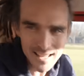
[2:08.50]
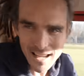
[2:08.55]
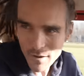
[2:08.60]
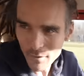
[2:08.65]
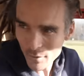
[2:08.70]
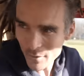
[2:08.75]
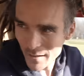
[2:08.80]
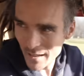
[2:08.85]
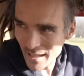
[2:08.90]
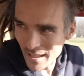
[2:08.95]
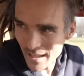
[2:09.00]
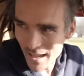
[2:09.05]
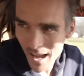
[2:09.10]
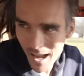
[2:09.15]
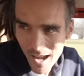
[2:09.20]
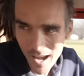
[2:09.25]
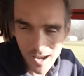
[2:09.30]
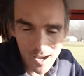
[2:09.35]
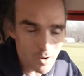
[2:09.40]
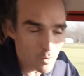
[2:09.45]
definitely
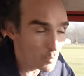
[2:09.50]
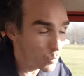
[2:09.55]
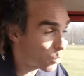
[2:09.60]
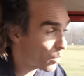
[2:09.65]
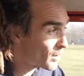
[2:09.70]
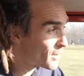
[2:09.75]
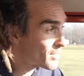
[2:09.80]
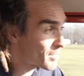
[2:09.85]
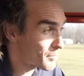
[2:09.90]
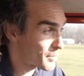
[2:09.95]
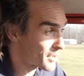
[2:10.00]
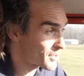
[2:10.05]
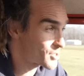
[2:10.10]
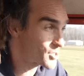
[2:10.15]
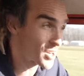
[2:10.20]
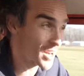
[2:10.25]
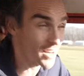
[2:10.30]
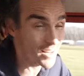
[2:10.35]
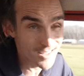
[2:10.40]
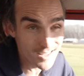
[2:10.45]
uh, one of the most
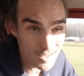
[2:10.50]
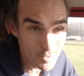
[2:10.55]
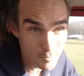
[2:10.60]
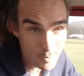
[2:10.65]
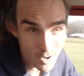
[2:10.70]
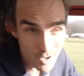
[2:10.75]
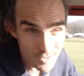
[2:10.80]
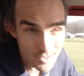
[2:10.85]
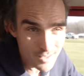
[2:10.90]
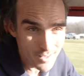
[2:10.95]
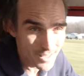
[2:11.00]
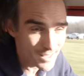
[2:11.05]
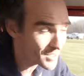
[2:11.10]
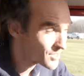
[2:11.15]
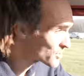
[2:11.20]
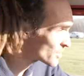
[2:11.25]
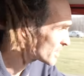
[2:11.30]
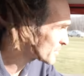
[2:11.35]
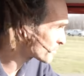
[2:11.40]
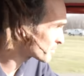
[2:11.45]
challenging parts of this
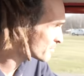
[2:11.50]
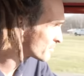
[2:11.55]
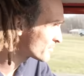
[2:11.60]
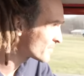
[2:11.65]
trip,